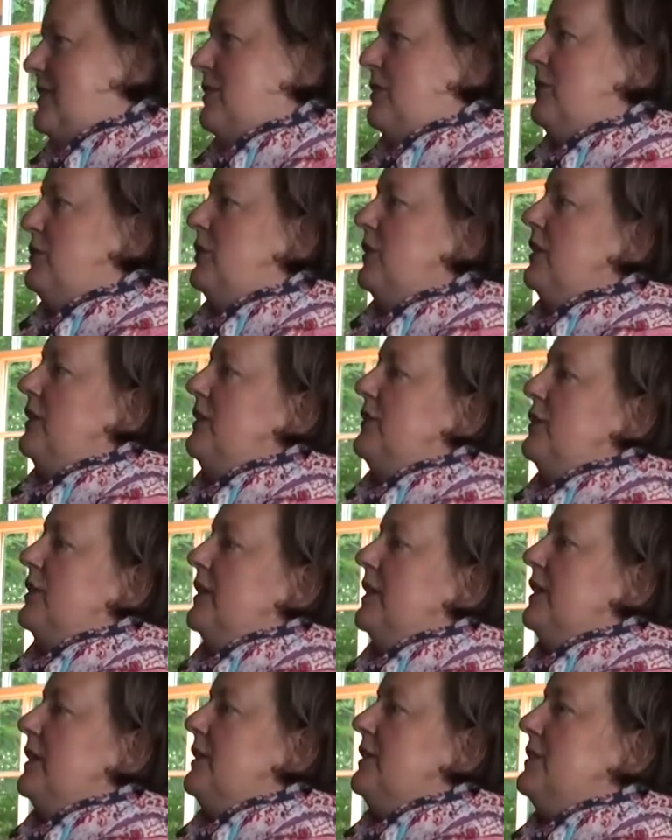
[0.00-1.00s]
So if we're, if we're
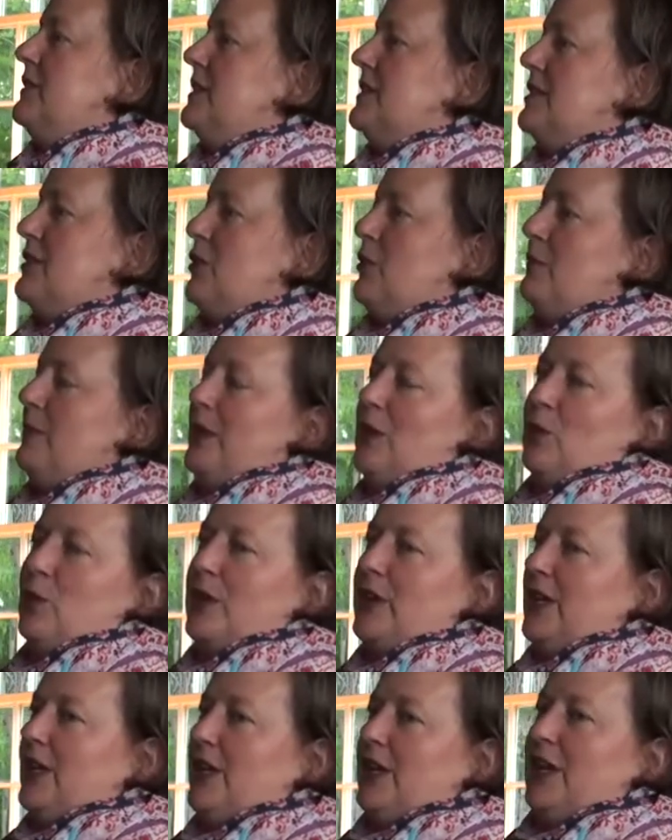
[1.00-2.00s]
gonna learn to stone mill,
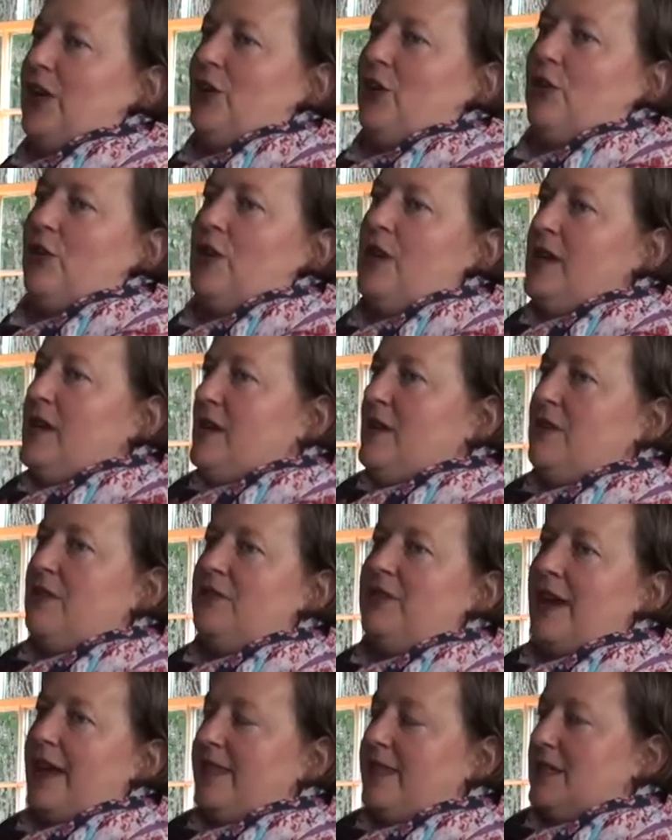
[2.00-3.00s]
we're gonna go
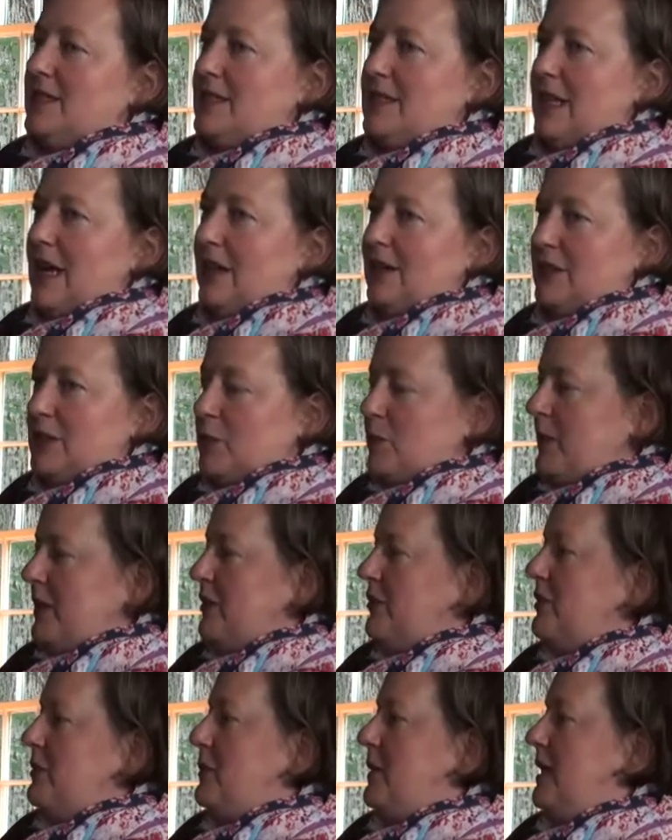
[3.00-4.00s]
find this knowledge
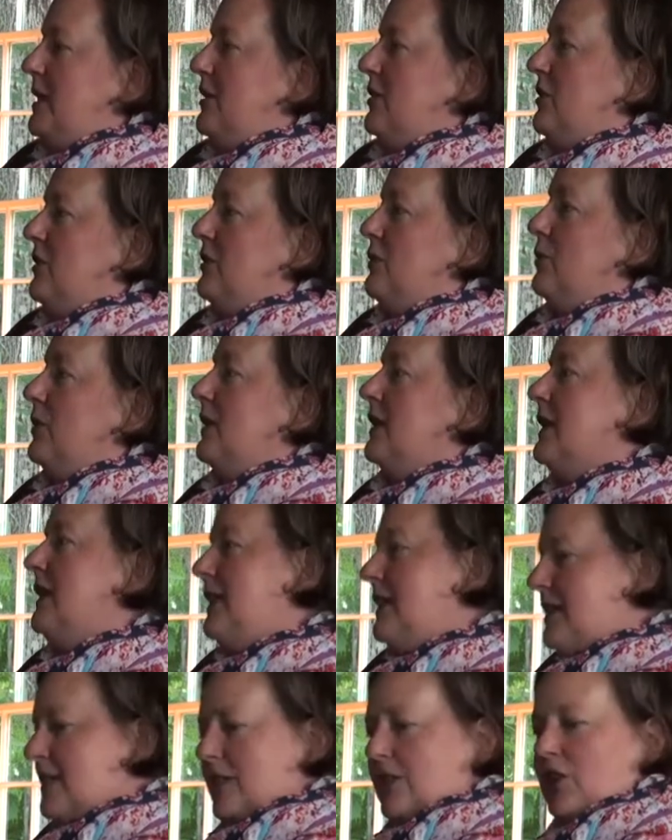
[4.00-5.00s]
peer to peer. We're gonna
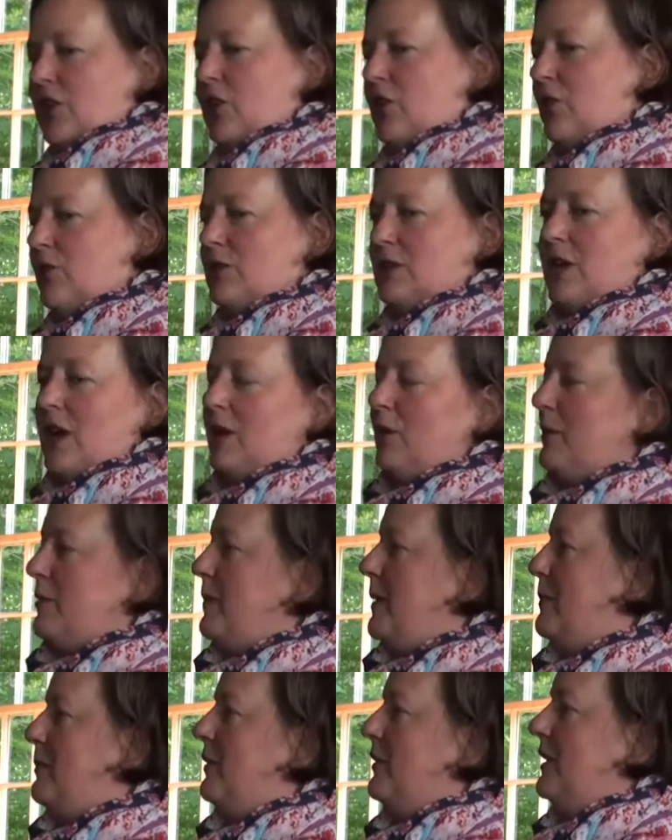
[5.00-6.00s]
need to go talk
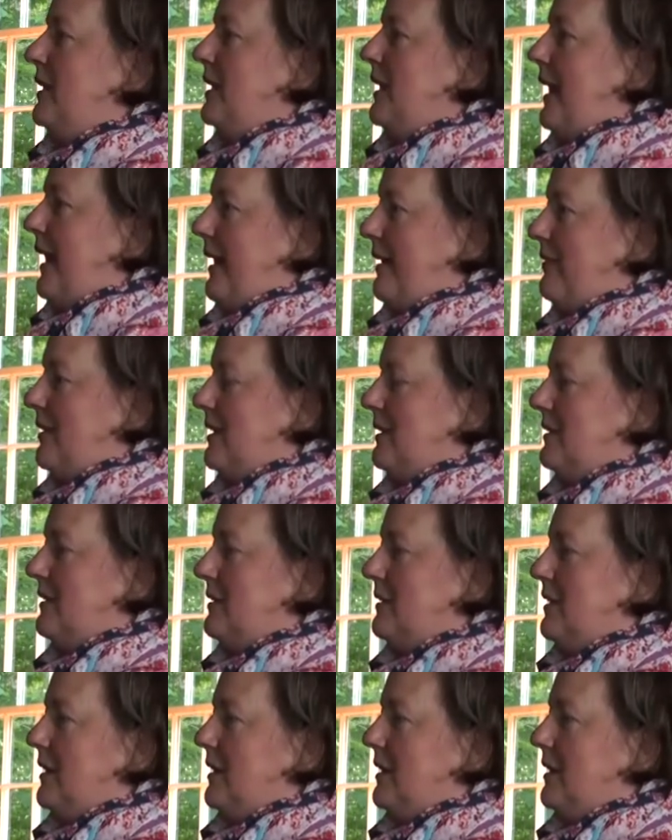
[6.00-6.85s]
with people that have it.